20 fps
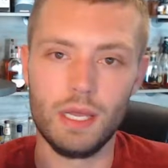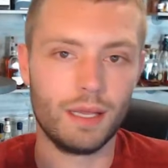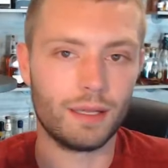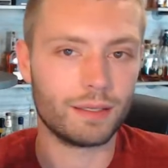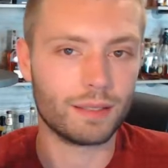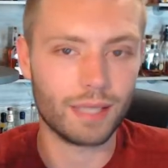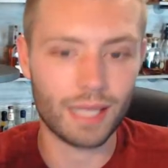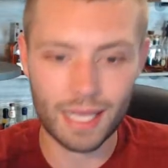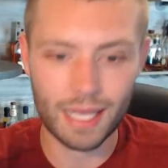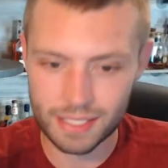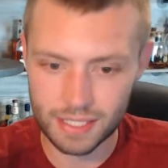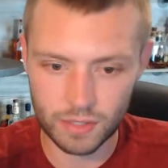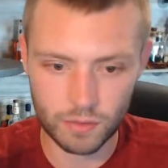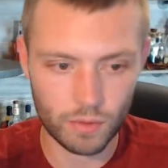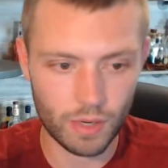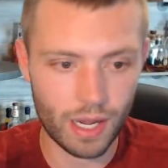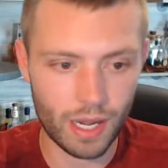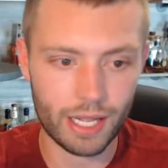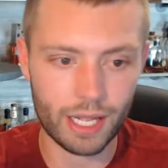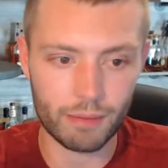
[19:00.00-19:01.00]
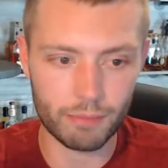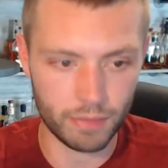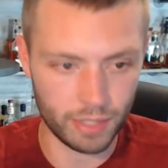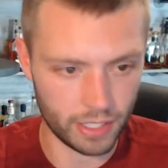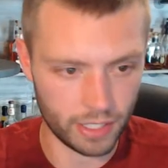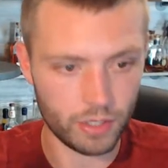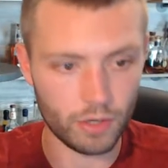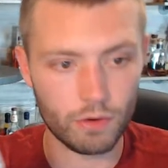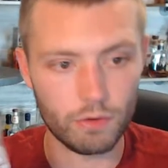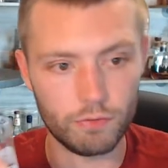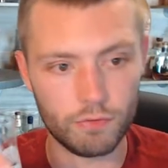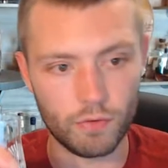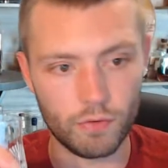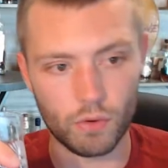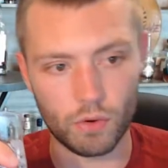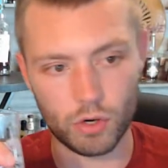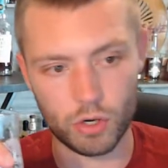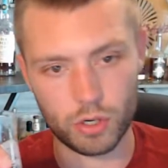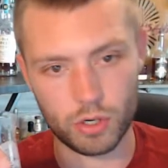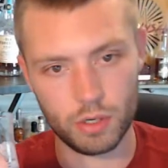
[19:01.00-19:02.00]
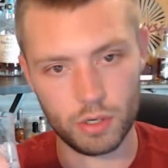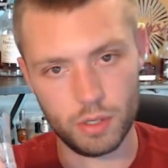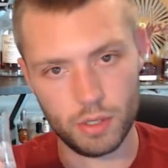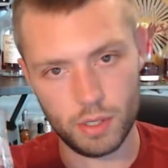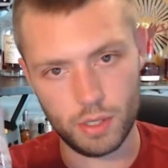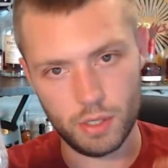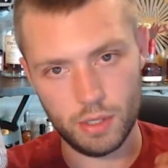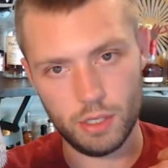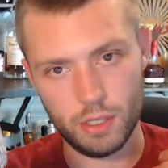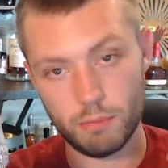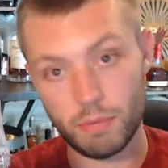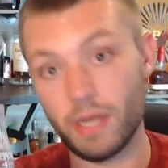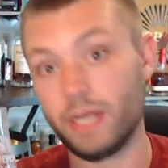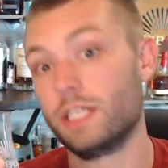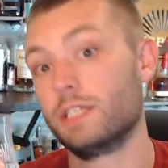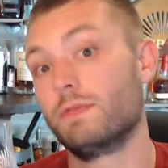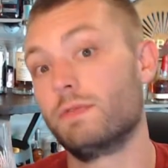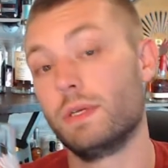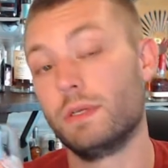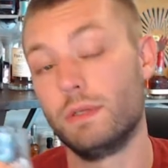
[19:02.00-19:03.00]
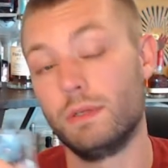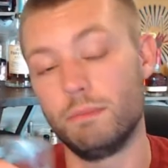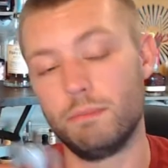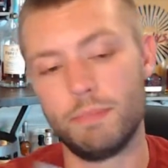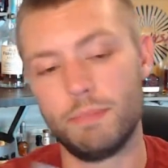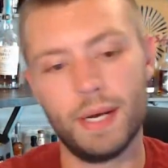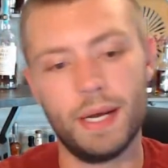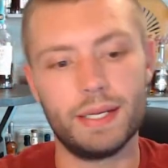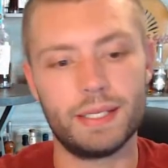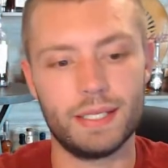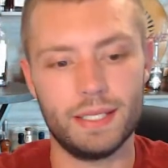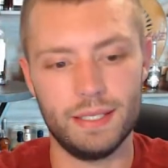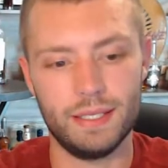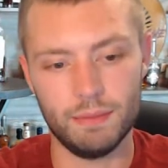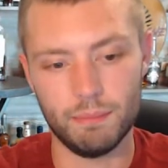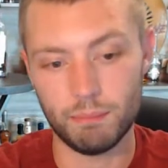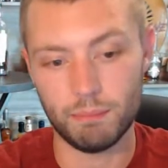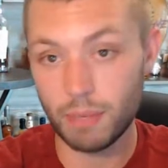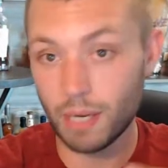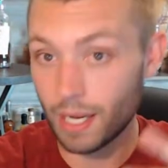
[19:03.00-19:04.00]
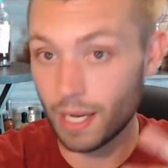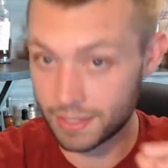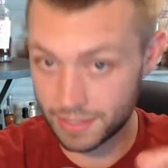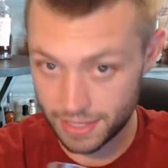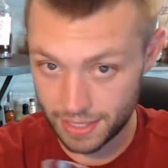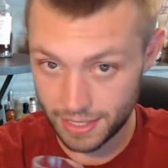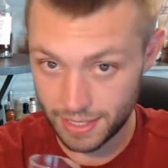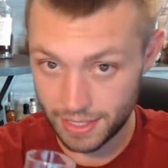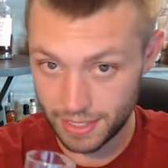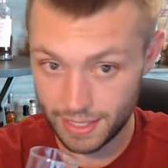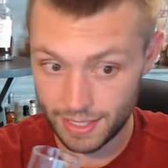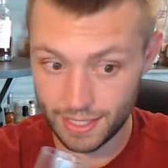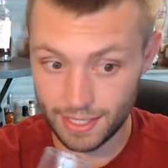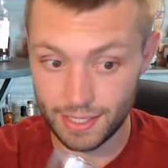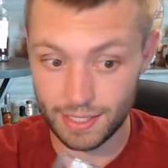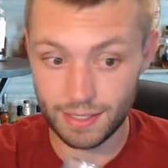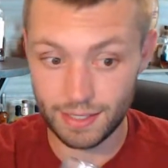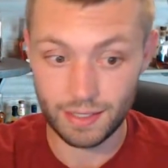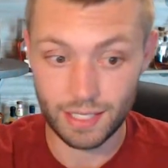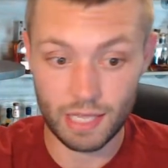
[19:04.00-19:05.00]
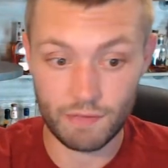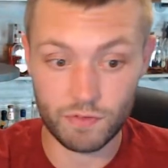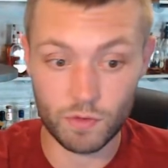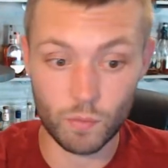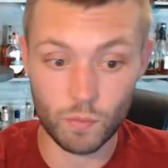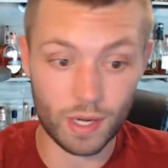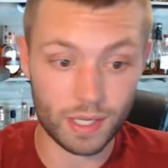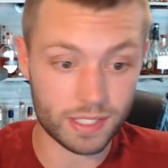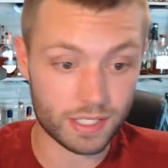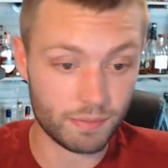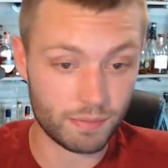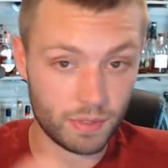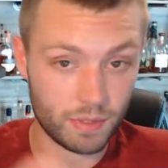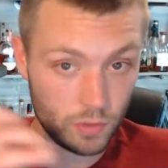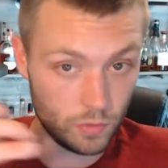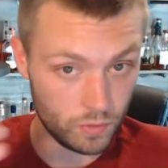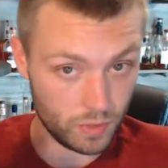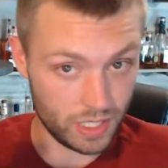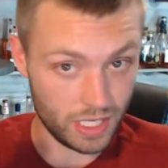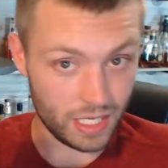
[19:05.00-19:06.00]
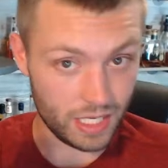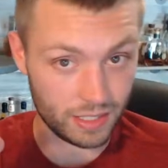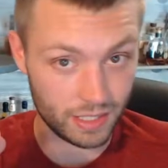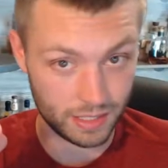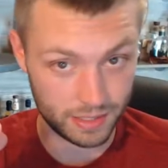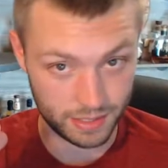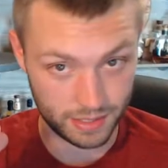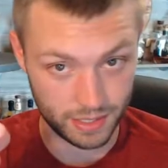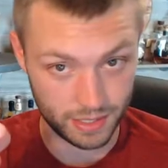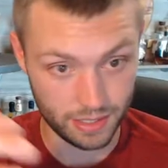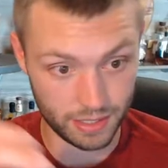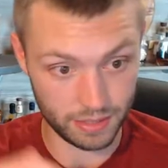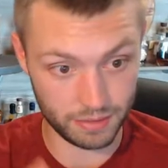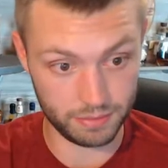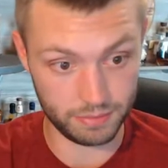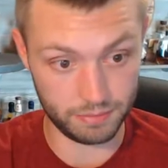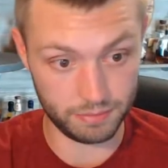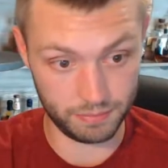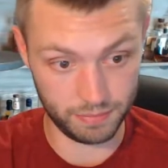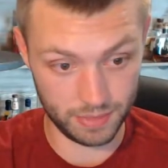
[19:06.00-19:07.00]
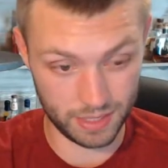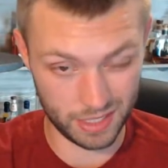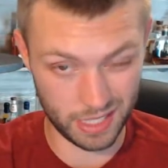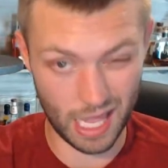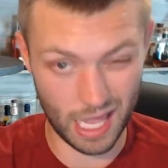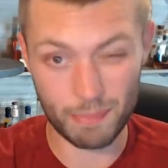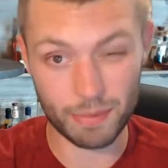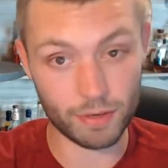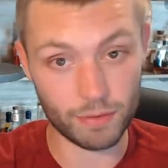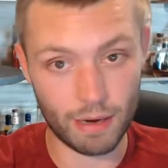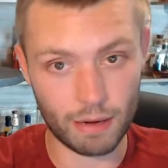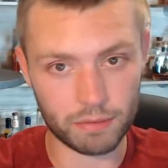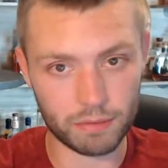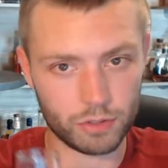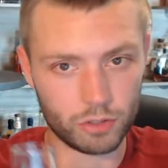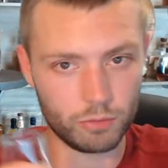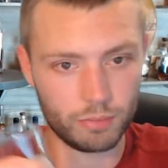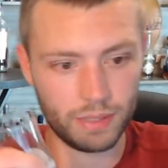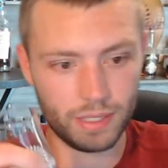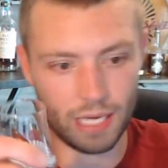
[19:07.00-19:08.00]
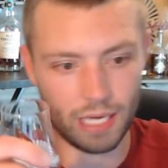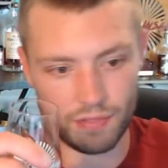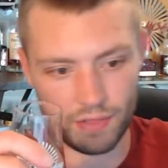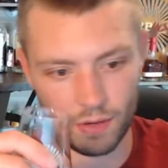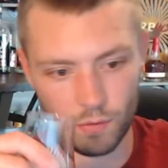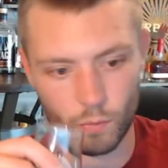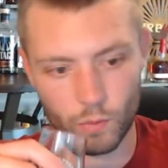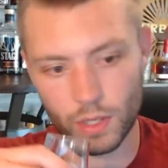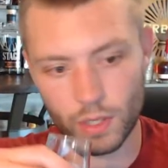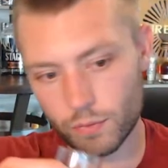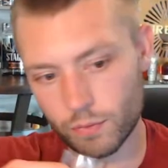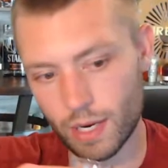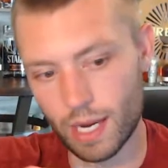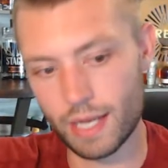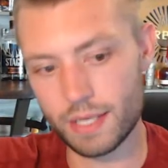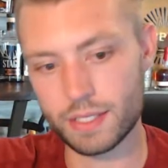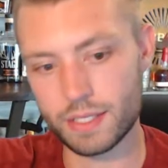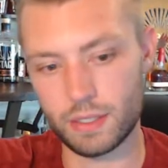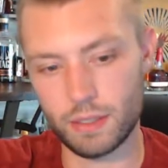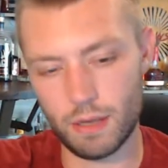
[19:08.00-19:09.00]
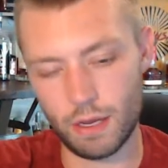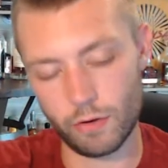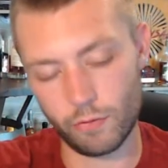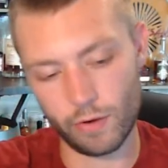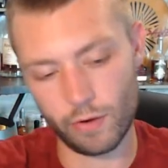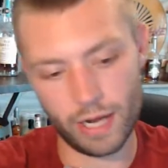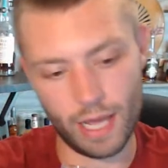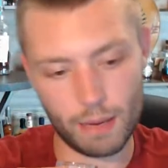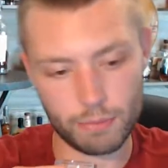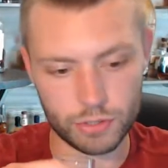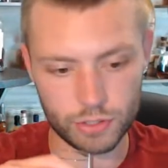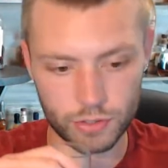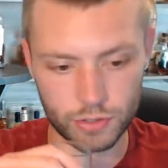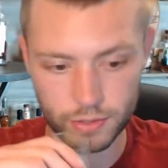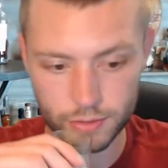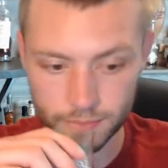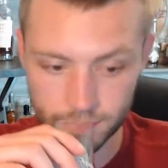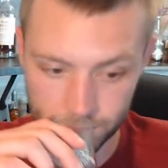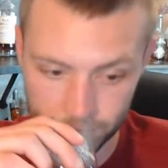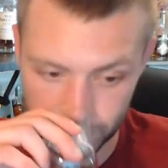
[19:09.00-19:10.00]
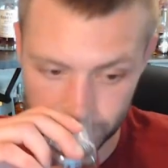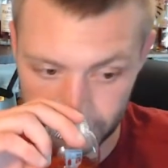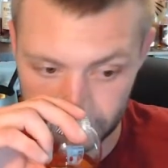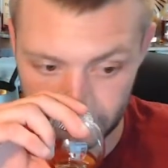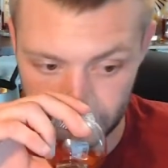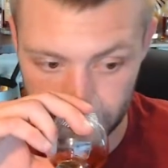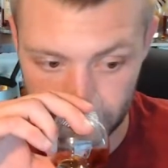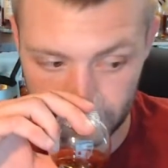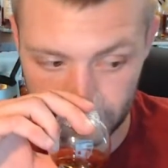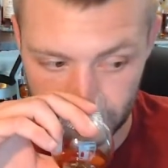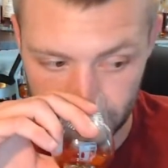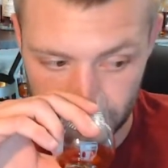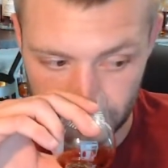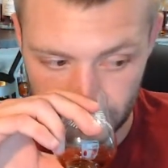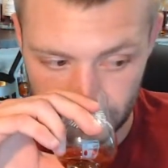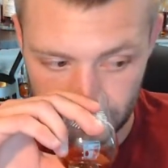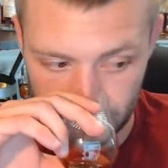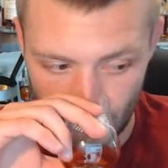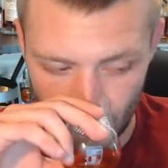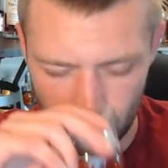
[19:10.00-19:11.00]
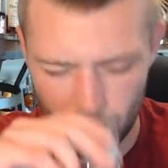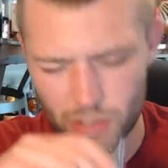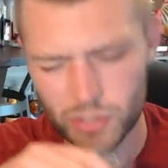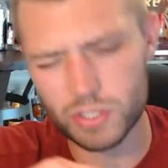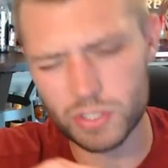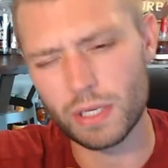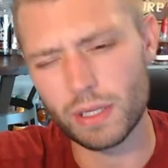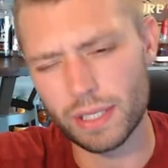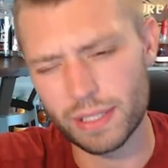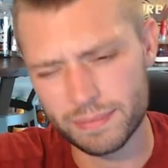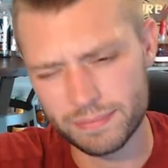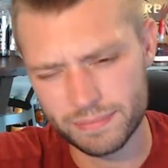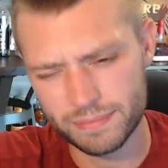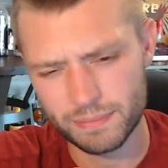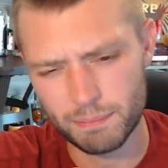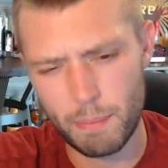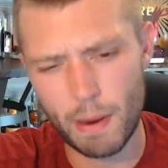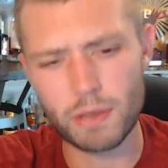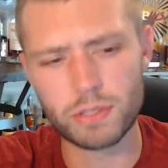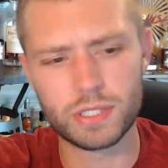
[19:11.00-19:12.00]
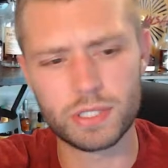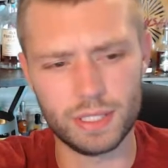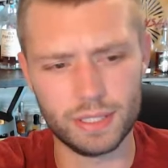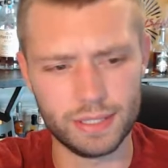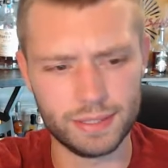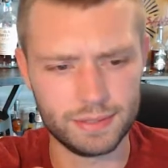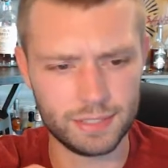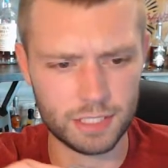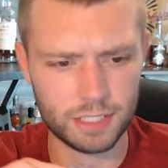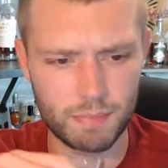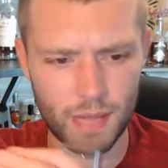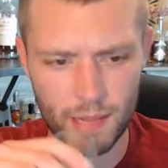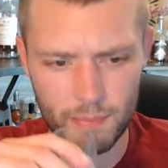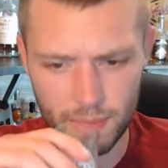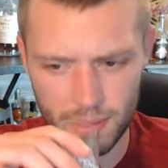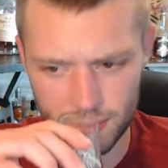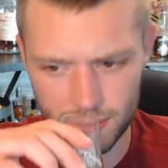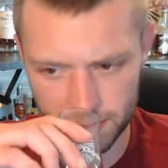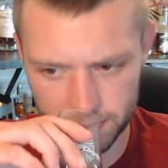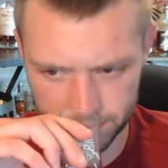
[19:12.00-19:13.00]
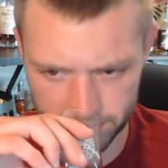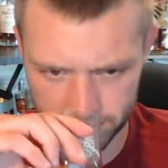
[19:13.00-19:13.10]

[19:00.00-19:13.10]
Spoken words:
classic rye, I'm going to go for Pikesville. But if you want something unique that's going to slap you around a little bit, I think Willett Rye is a great option too. Personally, just my opinion.